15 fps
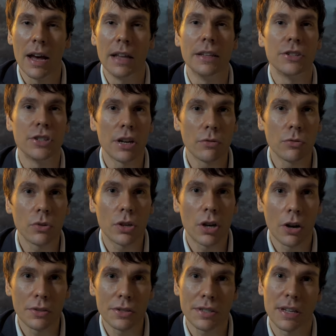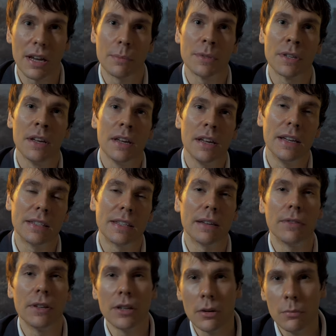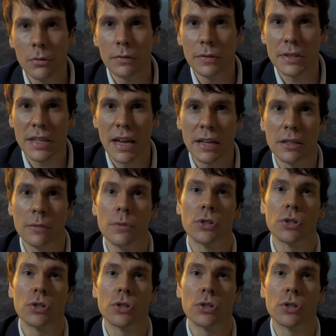And the general concept is that if they don't move in tandem,